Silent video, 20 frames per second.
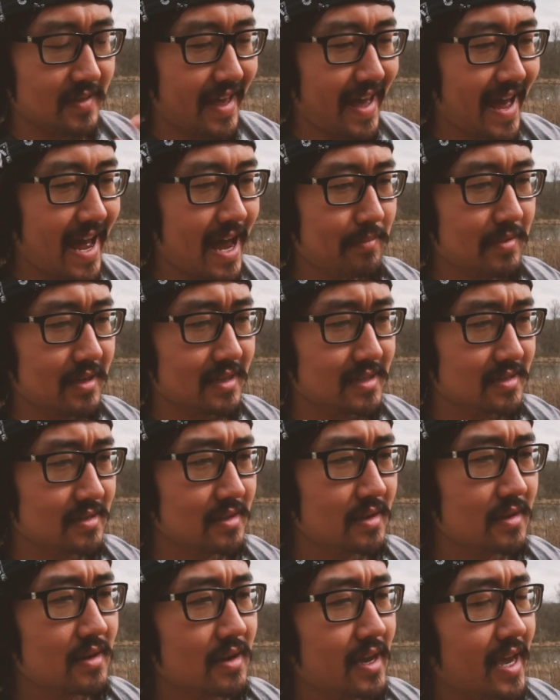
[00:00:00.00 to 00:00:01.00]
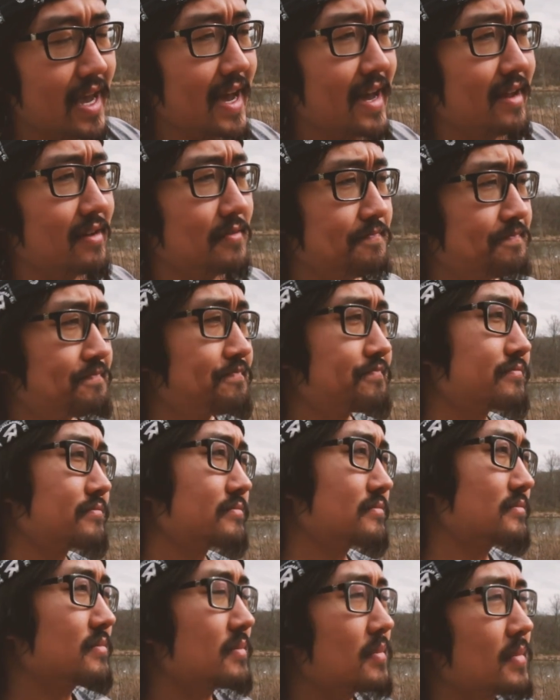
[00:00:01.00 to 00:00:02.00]
the habits, and
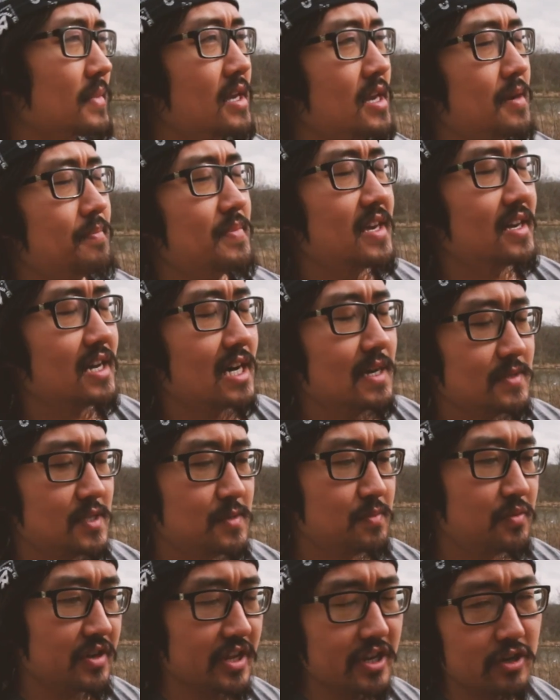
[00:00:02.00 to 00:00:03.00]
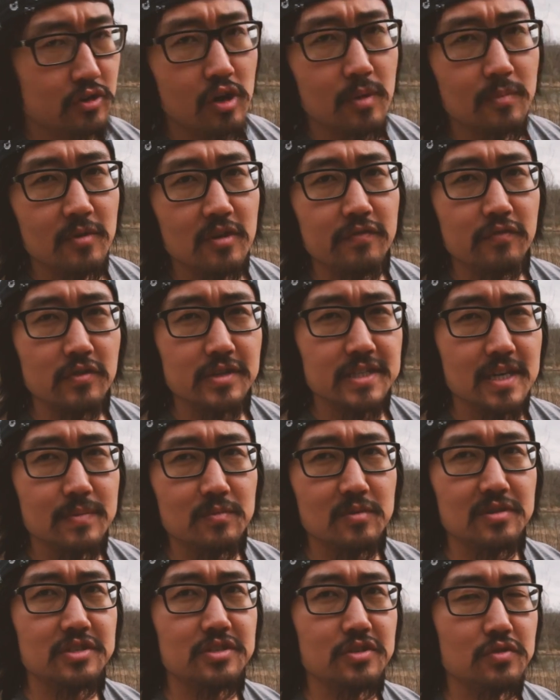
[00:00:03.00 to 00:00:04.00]
it becomes pretty normal for
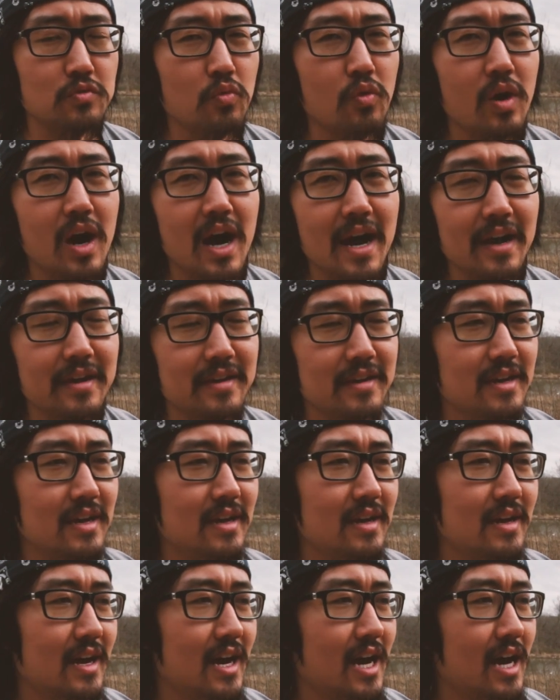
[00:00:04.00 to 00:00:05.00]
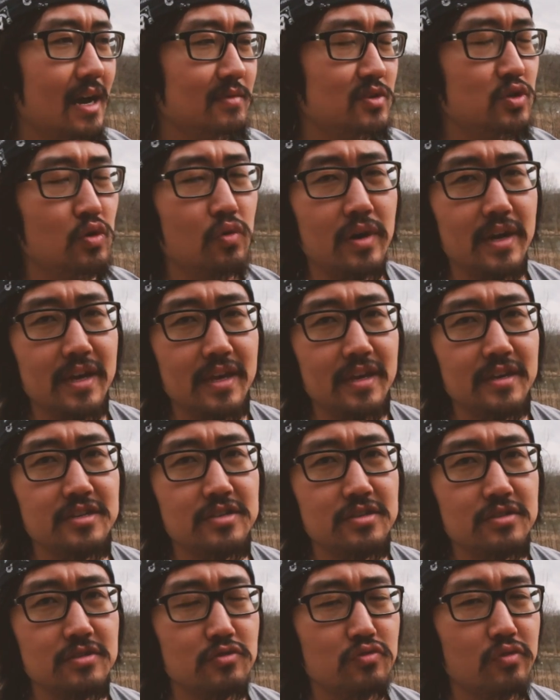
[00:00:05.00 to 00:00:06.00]
someone to walk 20
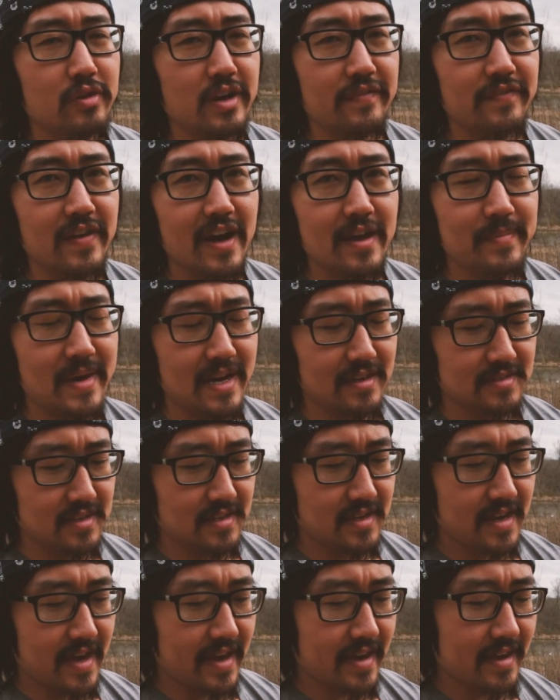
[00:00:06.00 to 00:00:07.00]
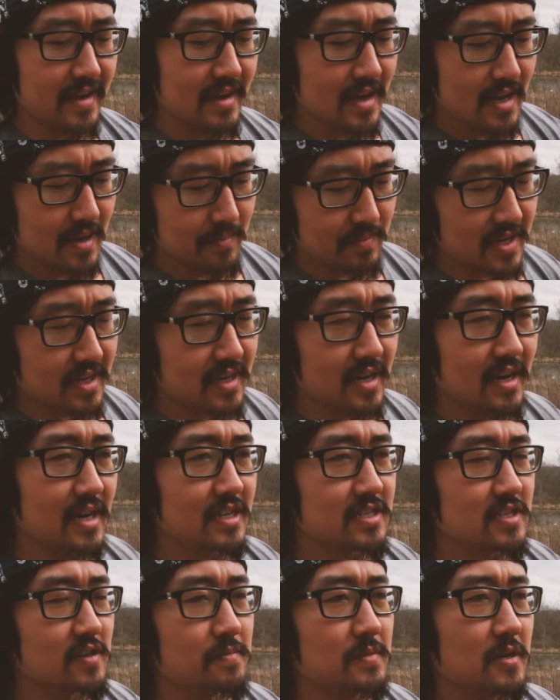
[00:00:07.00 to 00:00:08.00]
to 25 miles a day
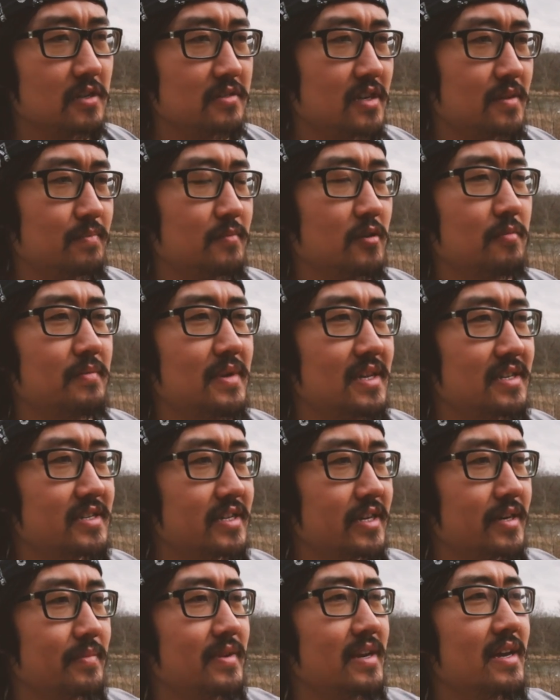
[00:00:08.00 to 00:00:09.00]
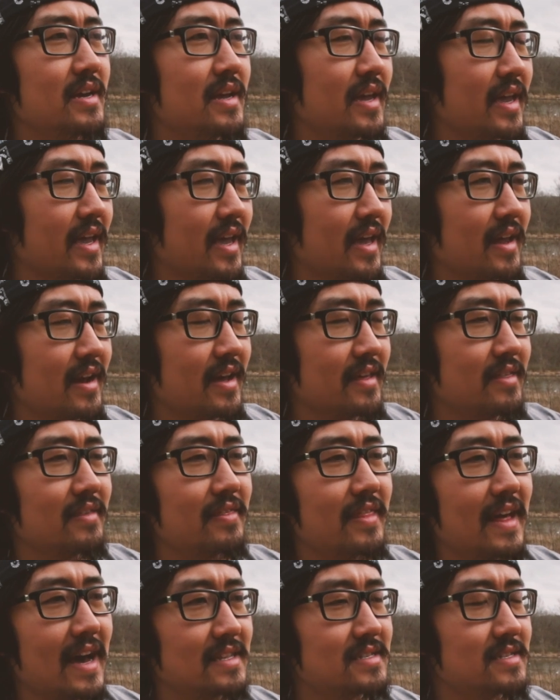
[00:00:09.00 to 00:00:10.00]
because you built up momentum. And I
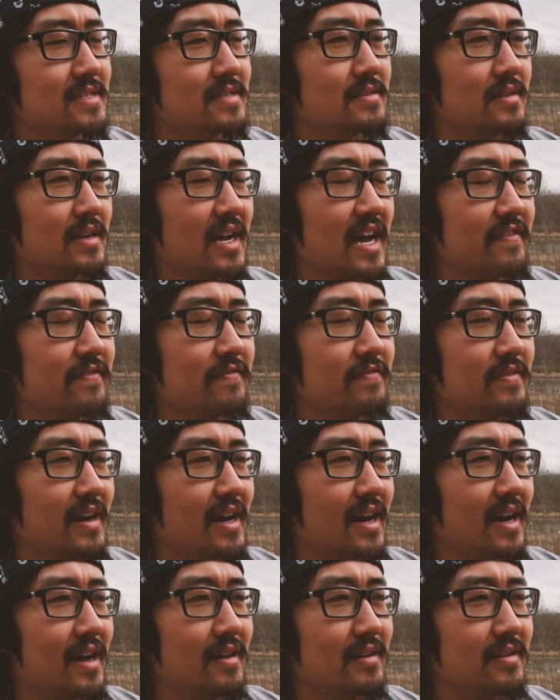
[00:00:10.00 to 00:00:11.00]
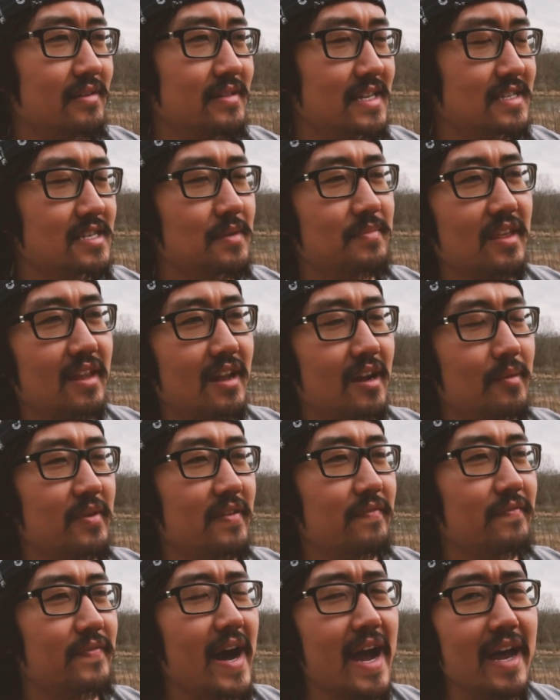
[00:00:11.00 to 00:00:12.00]
think that's something that I've
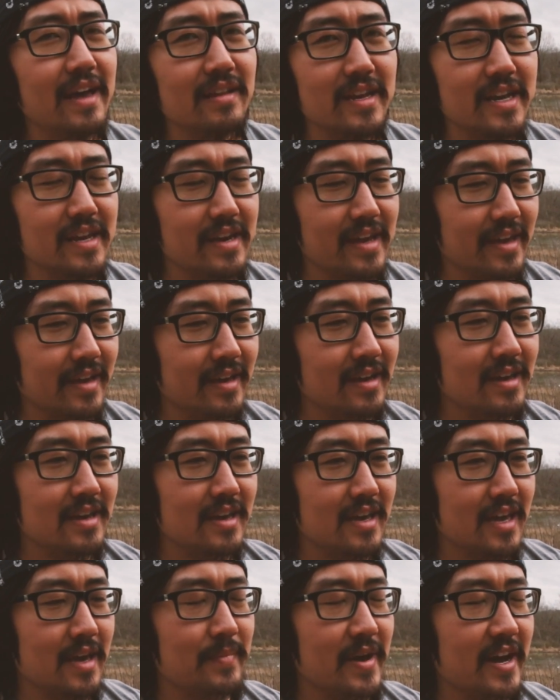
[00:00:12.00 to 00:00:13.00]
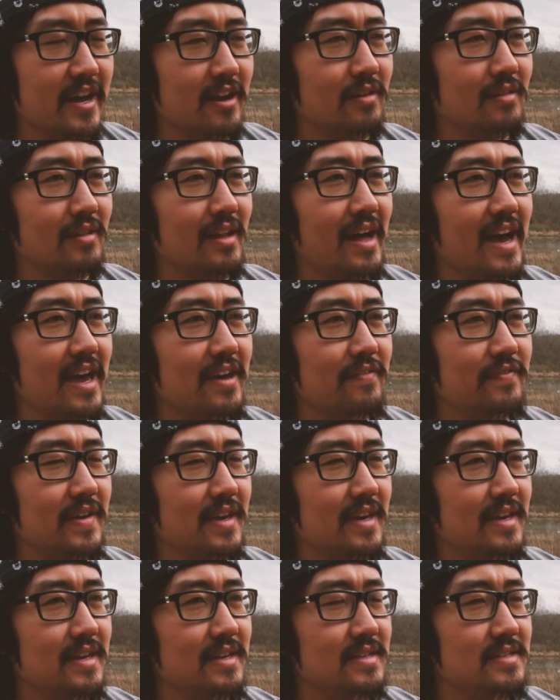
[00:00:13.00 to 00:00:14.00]
been violating in my own life.
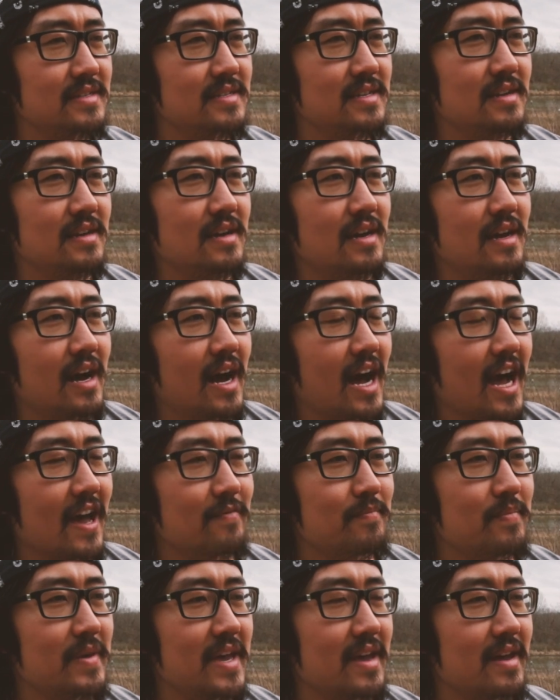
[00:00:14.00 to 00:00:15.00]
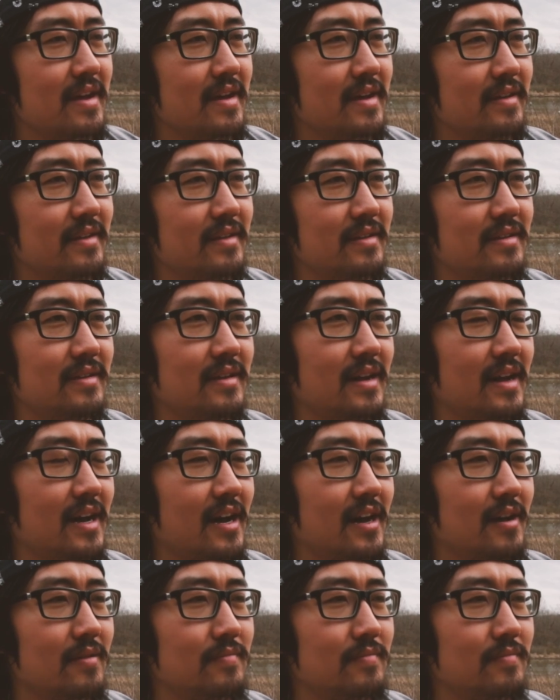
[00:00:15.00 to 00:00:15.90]
Is I've been